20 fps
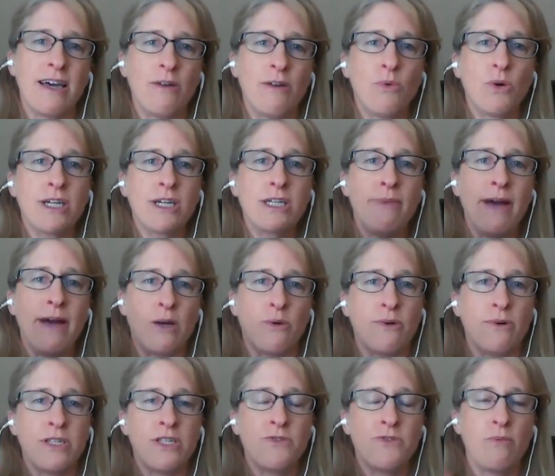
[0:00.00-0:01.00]
I worked
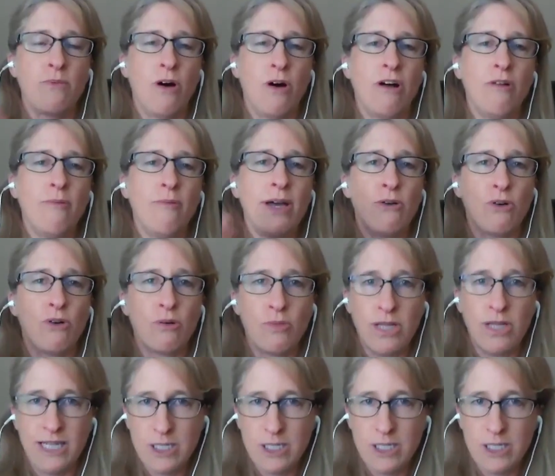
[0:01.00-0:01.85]
backwards from all my horrible